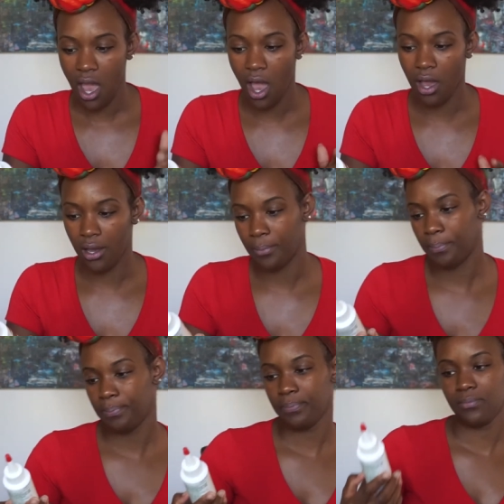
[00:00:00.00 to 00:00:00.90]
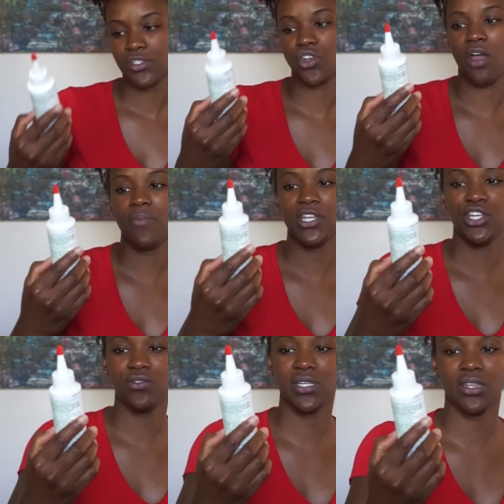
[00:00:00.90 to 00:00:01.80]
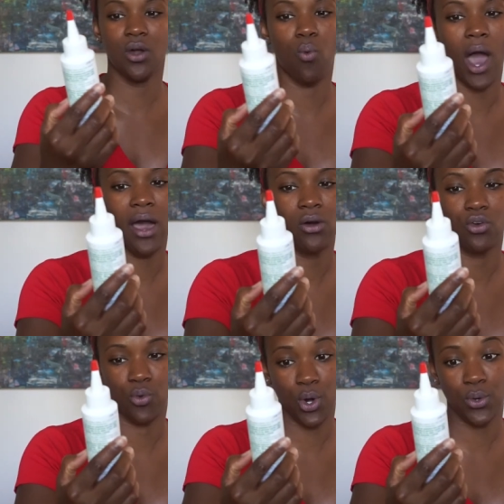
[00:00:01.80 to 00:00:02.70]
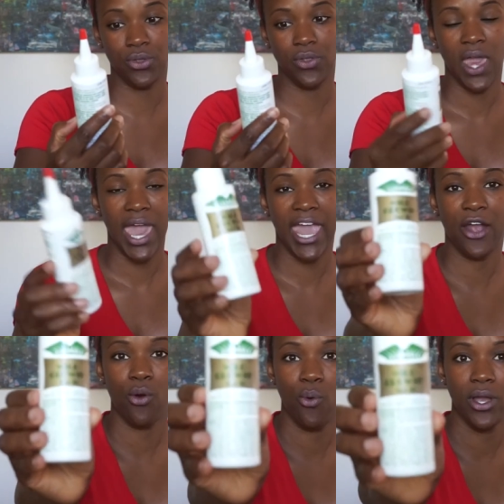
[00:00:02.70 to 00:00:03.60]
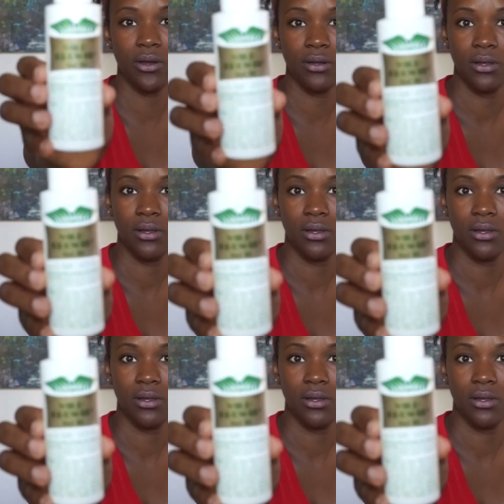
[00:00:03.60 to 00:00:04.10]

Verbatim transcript: Um, so I've been using the Wild Growth Hair Oil.